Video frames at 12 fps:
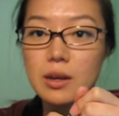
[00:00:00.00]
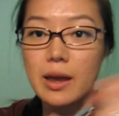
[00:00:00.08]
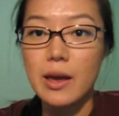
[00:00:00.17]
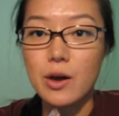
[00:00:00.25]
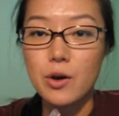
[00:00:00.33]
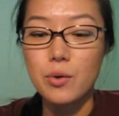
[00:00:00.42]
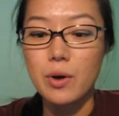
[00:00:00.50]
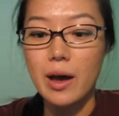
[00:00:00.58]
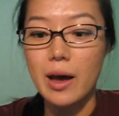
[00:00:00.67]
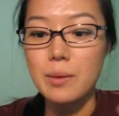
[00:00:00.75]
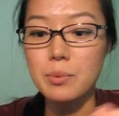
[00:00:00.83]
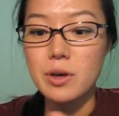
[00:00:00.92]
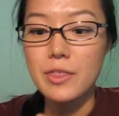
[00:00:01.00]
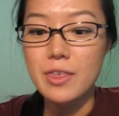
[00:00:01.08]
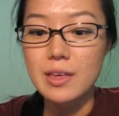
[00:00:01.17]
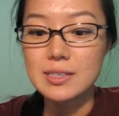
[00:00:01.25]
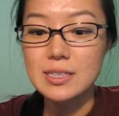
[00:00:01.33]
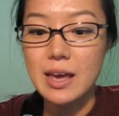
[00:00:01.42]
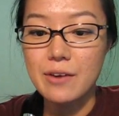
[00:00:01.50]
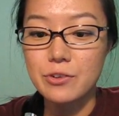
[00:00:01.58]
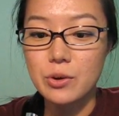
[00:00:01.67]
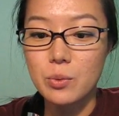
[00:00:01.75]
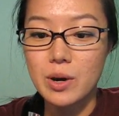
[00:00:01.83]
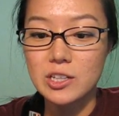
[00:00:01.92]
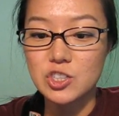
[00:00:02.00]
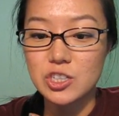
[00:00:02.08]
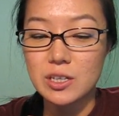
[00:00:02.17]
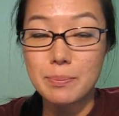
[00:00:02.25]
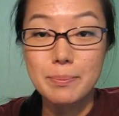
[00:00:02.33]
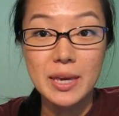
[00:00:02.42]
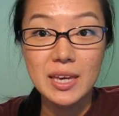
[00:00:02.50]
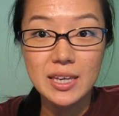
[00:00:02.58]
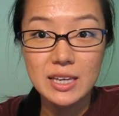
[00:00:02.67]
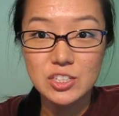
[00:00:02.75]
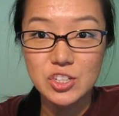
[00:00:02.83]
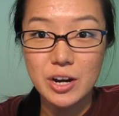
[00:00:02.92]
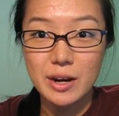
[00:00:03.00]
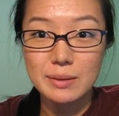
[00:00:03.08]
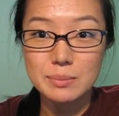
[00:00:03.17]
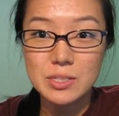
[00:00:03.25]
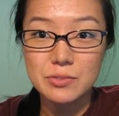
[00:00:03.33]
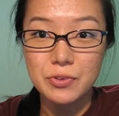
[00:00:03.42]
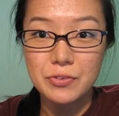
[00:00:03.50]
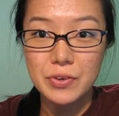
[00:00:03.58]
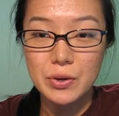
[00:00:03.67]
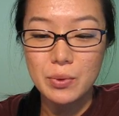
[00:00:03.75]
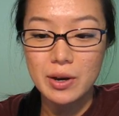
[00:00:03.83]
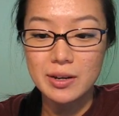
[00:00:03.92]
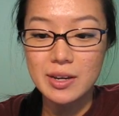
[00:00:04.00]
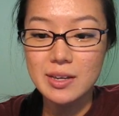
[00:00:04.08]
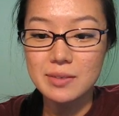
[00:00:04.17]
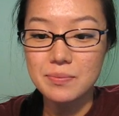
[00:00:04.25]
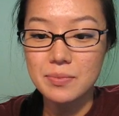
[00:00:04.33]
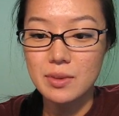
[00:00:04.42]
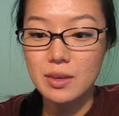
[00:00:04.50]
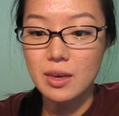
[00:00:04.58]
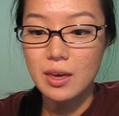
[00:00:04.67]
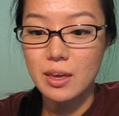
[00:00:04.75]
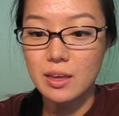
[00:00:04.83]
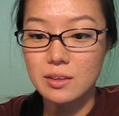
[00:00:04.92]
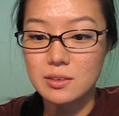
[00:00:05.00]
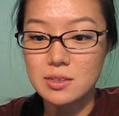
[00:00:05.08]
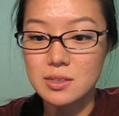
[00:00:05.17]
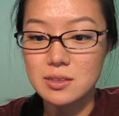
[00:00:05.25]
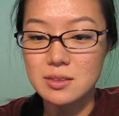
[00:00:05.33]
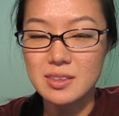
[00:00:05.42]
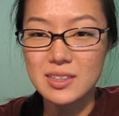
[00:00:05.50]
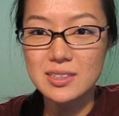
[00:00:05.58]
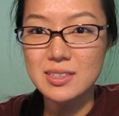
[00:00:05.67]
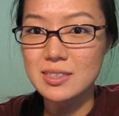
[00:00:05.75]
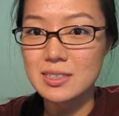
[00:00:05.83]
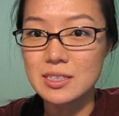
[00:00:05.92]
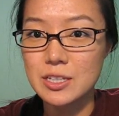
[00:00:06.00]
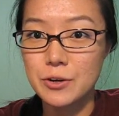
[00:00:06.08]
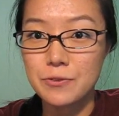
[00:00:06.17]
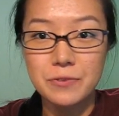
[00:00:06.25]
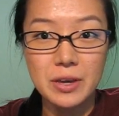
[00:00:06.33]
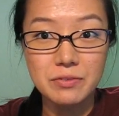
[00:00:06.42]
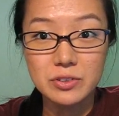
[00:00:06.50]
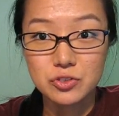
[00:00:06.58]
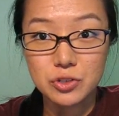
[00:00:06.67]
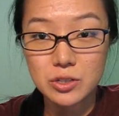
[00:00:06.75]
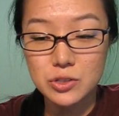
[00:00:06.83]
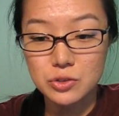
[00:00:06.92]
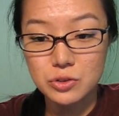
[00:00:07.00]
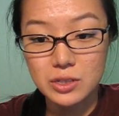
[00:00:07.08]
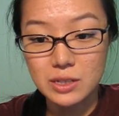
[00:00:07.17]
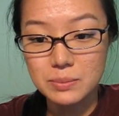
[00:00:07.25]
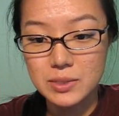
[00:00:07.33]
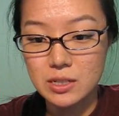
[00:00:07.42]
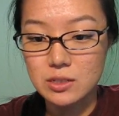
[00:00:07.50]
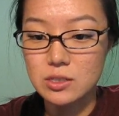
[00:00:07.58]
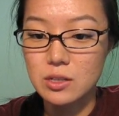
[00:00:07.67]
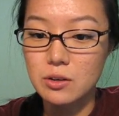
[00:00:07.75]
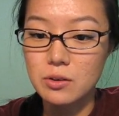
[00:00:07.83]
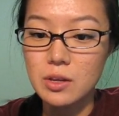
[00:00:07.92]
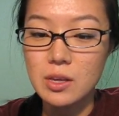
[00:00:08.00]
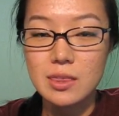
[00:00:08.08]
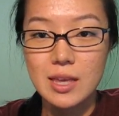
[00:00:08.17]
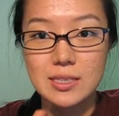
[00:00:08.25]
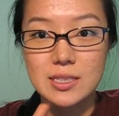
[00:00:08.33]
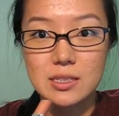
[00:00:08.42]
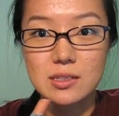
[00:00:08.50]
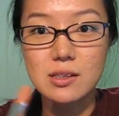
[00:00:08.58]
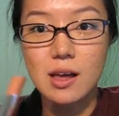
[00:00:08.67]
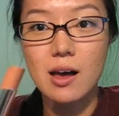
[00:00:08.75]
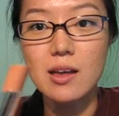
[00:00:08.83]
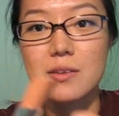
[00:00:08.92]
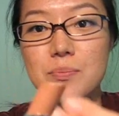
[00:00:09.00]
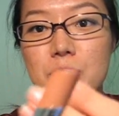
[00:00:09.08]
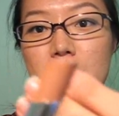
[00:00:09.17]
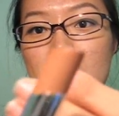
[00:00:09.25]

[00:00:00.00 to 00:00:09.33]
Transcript: Now, I bought this after watching Pinkie Charm's review on it, and this is her favorite drugstore lipstick, so that says a lot.